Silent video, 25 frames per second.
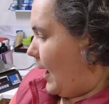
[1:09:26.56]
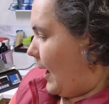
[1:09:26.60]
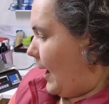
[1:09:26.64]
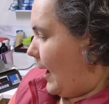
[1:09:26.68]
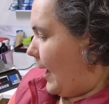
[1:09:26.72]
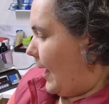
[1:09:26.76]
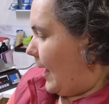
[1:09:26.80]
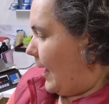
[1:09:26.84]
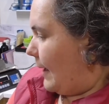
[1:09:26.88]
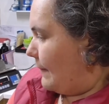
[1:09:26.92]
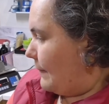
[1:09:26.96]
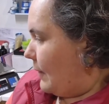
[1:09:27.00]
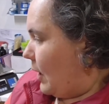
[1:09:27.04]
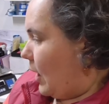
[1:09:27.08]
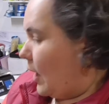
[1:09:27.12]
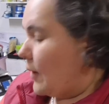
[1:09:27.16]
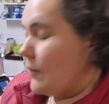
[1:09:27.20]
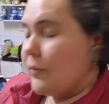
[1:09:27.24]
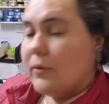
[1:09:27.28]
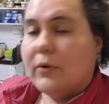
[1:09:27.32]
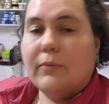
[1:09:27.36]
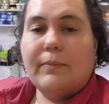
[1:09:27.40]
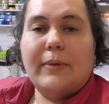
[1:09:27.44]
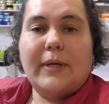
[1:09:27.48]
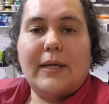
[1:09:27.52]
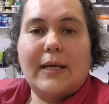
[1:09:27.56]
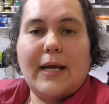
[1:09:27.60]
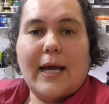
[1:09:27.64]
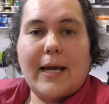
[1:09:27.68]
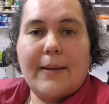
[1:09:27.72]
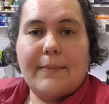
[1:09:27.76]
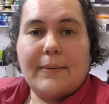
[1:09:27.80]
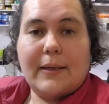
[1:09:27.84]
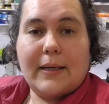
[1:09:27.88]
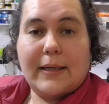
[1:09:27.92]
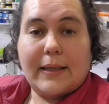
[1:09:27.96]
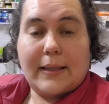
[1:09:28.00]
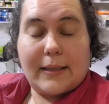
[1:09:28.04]
I will be
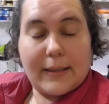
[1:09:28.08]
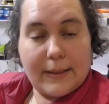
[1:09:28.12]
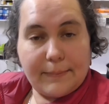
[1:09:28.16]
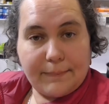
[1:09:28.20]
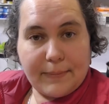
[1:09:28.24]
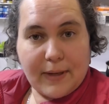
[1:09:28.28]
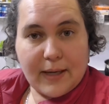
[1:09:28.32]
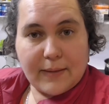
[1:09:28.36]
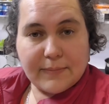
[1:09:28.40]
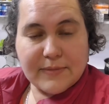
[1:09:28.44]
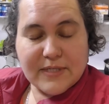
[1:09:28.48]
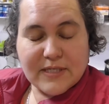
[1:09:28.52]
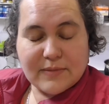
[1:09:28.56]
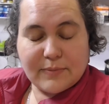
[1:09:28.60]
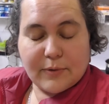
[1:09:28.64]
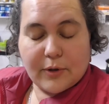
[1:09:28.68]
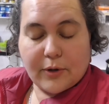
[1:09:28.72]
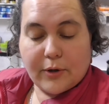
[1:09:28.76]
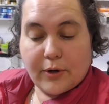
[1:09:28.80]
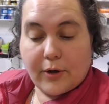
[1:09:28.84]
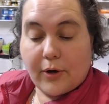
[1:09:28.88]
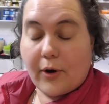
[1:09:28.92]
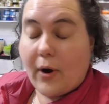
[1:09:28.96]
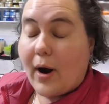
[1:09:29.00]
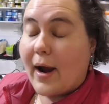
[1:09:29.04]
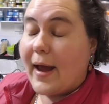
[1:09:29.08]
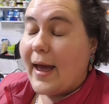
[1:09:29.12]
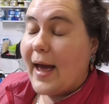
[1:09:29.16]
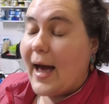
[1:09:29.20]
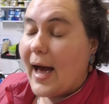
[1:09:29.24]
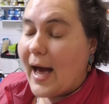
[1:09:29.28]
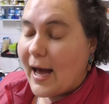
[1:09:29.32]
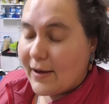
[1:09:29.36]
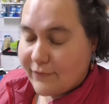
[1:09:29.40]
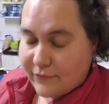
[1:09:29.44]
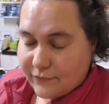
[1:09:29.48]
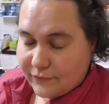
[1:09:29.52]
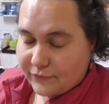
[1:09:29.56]
labelling lip balms tomorrow. I
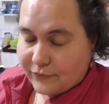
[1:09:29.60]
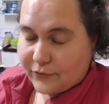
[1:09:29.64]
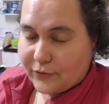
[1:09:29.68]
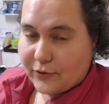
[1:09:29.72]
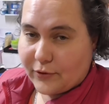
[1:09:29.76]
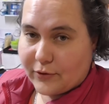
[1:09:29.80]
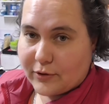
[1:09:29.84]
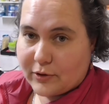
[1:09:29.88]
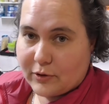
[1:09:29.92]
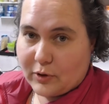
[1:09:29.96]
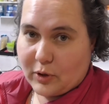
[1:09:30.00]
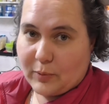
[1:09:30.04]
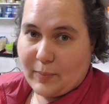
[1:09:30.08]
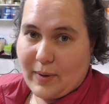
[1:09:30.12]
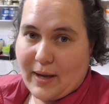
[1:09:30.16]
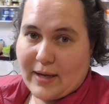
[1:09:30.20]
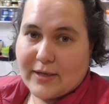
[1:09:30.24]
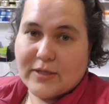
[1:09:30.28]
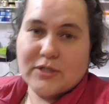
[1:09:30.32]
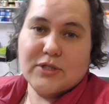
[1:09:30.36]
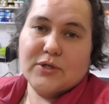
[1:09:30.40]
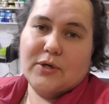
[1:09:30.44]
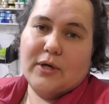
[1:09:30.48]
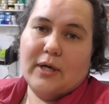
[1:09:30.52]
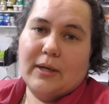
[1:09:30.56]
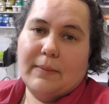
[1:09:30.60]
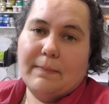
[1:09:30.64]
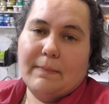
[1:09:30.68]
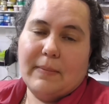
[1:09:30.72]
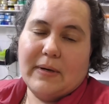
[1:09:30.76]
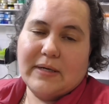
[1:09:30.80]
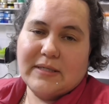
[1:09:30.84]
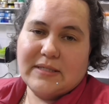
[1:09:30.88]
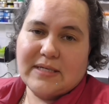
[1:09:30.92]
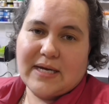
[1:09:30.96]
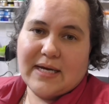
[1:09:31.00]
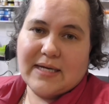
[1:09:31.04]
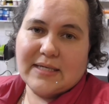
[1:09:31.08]
haven't forgotten about doing
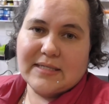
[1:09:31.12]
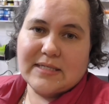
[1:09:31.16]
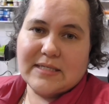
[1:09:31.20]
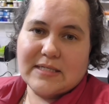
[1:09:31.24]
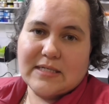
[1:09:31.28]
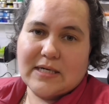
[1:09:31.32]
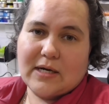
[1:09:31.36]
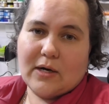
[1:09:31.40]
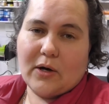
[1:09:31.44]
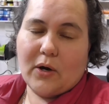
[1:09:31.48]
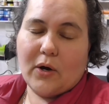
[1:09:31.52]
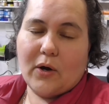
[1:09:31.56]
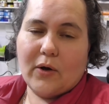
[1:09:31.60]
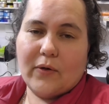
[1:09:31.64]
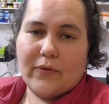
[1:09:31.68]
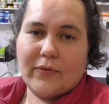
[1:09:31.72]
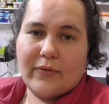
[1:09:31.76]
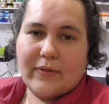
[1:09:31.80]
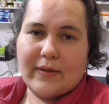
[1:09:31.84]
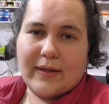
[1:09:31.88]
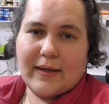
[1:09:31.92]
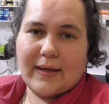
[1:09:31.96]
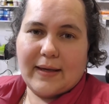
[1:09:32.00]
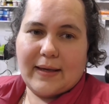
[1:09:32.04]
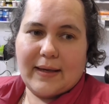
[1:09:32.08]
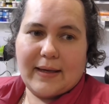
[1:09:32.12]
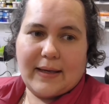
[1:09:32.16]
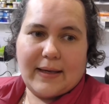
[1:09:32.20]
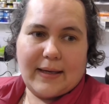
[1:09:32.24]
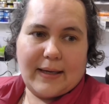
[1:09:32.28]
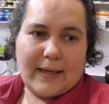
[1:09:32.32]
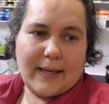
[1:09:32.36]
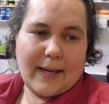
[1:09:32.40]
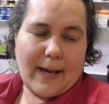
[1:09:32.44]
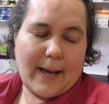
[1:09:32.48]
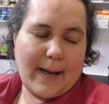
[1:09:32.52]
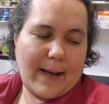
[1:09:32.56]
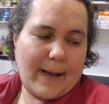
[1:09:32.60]
my tester on
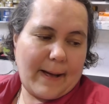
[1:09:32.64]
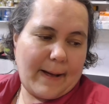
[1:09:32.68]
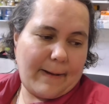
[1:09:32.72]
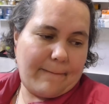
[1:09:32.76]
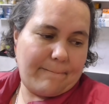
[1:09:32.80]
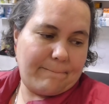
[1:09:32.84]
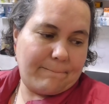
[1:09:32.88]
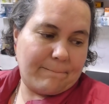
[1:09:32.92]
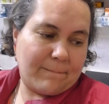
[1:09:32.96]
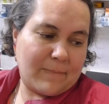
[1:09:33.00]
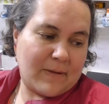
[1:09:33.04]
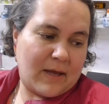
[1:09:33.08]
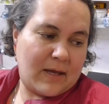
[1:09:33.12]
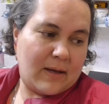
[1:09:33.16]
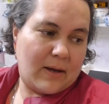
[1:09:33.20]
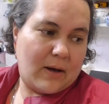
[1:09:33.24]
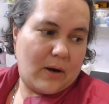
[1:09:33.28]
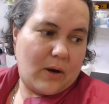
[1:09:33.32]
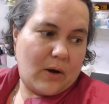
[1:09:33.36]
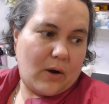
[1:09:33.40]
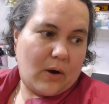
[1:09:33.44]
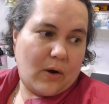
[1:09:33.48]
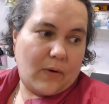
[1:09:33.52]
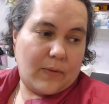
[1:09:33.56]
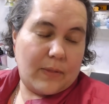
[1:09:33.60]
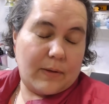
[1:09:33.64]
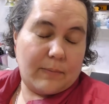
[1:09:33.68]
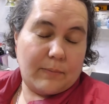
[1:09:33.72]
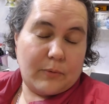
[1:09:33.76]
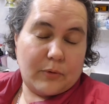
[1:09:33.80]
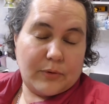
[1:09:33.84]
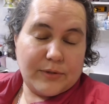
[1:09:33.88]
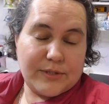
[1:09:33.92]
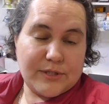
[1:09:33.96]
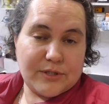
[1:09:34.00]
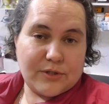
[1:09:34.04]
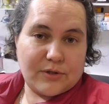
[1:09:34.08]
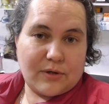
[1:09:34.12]
the
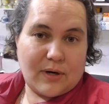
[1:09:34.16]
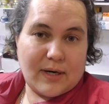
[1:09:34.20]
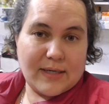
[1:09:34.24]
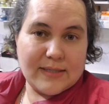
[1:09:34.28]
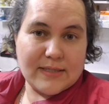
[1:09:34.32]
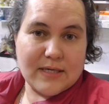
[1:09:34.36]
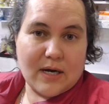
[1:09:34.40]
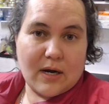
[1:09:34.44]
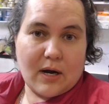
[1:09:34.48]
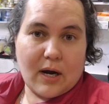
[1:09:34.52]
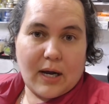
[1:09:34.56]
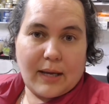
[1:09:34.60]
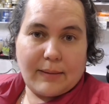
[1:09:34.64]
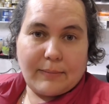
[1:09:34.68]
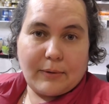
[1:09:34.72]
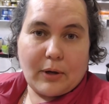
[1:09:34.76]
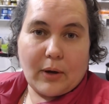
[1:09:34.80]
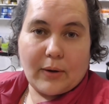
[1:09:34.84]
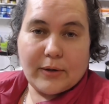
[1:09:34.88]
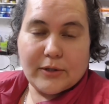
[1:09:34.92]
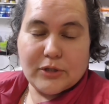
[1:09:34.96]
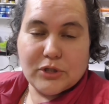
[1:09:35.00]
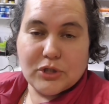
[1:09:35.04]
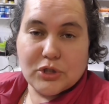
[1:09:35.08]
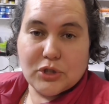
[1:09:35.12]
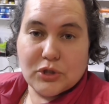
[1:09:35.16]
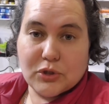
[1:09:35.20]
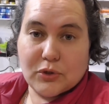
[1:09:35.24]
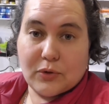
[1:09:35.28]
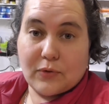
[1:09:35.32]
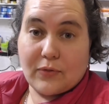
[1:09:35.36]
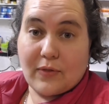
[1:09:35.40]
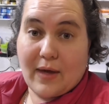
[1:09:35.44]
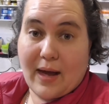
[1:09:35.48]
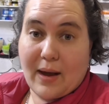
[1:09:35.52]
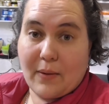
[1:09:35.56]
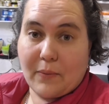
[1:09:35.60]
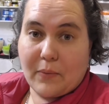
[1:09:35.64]
moisturizer. I am going to
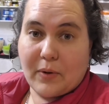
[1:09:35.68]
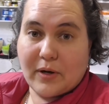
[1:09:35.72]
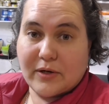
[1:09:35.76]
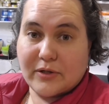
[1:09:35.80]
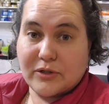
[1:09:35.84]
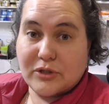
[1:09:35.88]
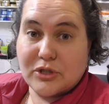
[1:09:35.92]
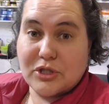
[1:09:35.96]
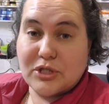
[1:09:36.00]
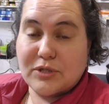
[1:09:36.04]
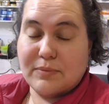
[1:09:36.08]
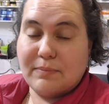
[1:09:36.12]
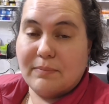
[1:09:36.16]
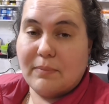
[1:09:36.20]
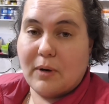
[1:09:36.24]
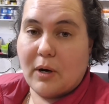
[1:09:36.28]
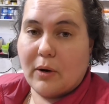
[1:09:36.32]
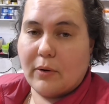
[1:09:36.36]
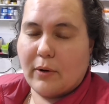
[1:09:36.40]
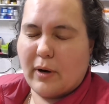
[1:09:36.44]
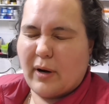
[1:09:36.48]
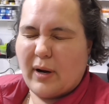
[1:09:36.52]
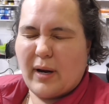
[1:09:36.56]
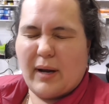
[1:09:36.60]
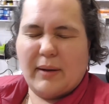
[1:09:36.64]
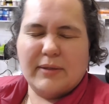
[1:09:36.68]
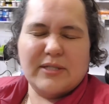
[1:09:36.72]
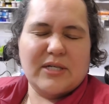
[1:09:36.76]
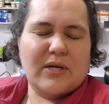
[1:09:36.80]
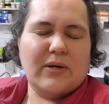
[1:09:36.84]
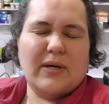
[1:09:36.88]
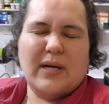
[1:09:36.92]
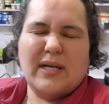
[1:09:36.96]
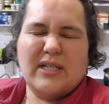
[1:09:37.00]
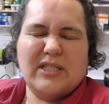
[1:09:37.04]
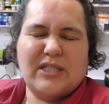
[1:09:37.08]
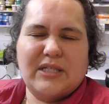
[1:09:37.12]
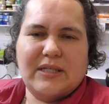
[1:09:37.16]
do that one tomorrow. I
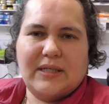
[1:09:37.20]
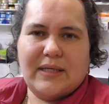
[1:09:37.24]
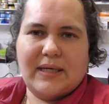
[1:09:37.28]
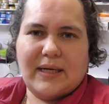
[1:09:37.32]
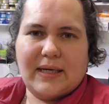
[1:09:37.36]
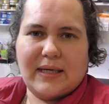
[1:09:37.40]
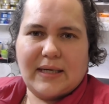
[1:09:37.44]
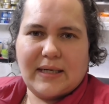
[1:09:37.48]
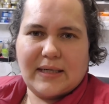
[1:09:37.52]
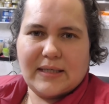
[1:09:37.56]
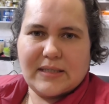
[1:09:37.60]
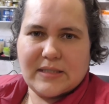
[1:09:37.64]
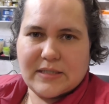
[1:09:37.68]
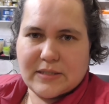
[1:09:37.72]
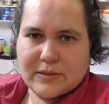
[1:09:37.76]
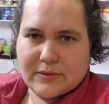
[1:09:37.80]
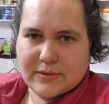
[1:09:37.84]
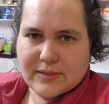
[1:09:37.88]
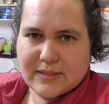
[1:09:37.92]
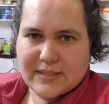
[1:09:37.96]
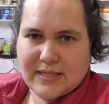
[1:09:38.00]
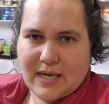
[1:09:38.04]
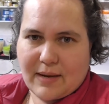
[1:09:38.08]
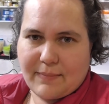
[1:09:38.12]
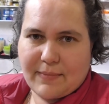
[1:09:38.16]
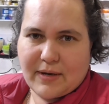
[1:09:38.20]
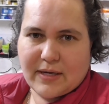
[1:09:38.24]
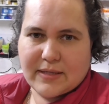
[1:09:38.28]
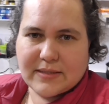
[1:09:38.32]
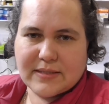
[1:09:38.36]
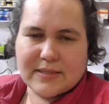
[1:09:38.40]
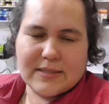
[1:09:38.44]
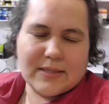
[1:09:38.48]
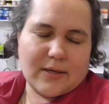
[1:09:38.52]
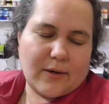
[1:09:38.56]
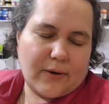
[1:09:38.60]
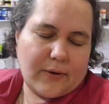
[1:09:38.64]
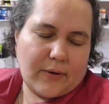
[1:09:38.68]
don't actually need it until summer,
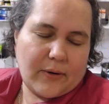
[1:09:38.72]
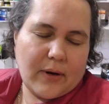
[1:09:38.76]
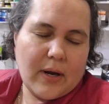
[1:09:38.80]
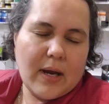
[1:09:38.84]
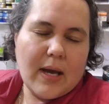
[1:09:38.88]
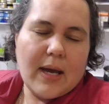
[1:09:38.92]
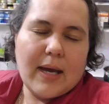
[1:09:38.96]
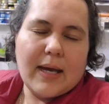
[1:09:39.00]
so